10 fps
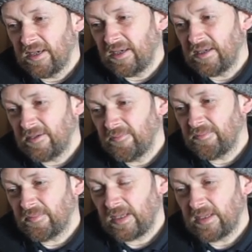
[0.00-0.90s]
um,
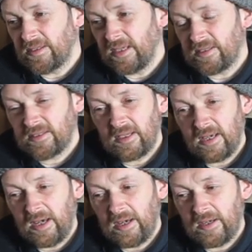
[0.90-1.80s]
that
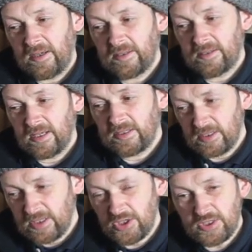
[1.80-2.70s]
uh, a
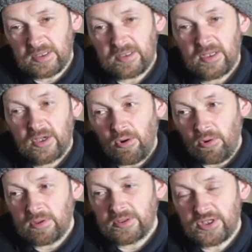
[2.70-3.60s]
traditional
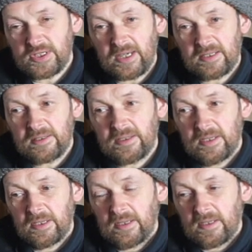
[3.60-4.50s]
old style
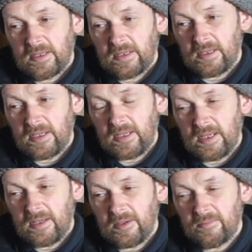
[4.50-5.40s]

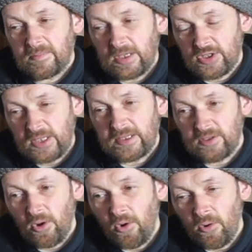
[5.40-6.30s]
um, Shetland
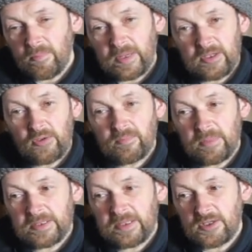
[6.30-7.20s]
home and
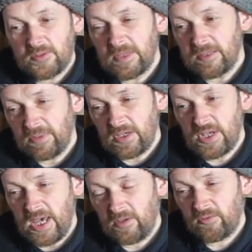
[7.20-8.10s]
outbuildings be
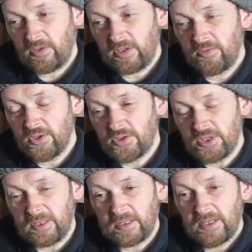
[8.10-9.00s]
preserved for the
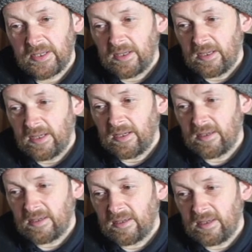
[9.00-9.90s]
future uh,
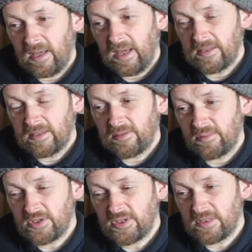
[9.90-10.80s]
and it
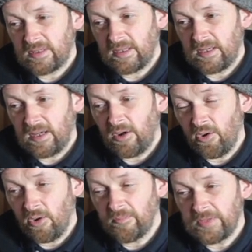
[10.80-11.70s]
was a
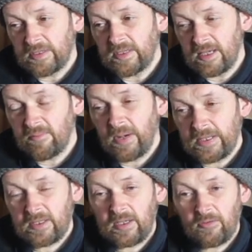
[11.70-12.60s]
home that they
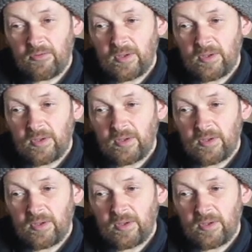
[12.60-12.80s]
might have